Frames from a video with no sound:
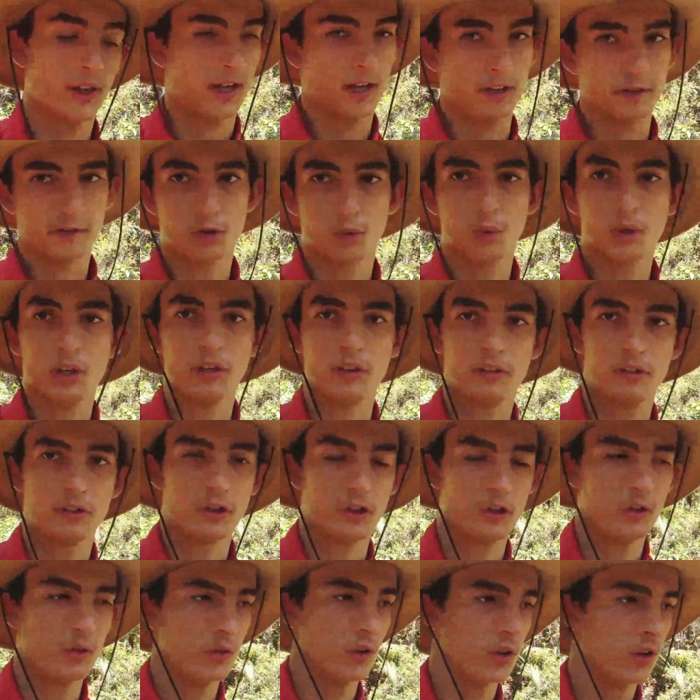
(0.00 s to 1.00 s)
as queens
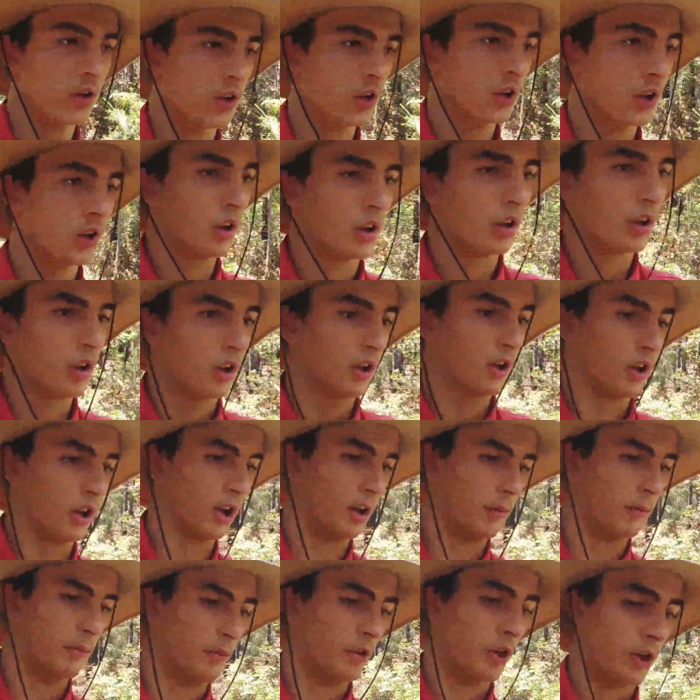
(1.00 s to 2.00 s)
do,
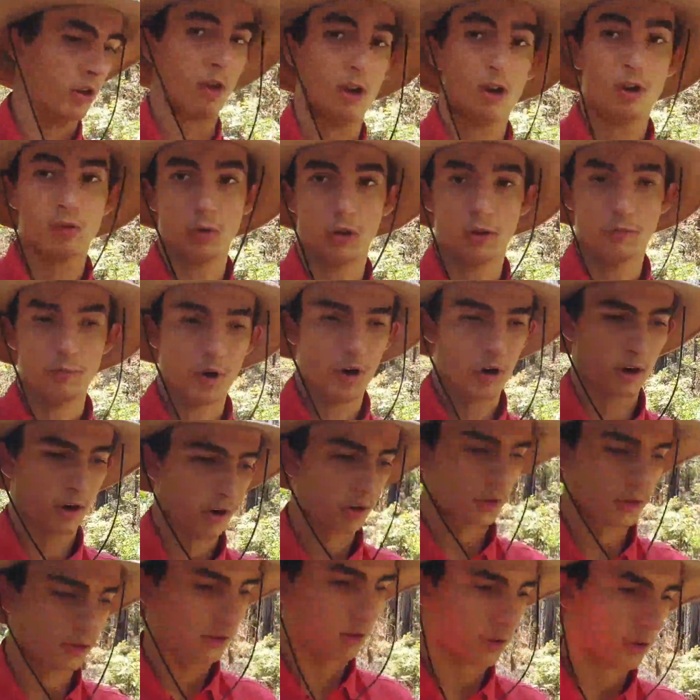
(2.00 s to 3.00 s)
along with
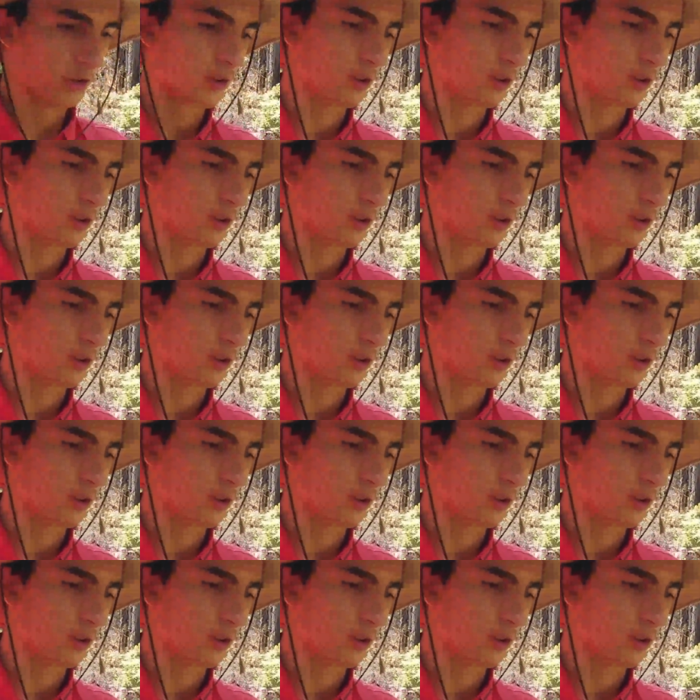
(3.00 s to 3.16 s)
monarchs,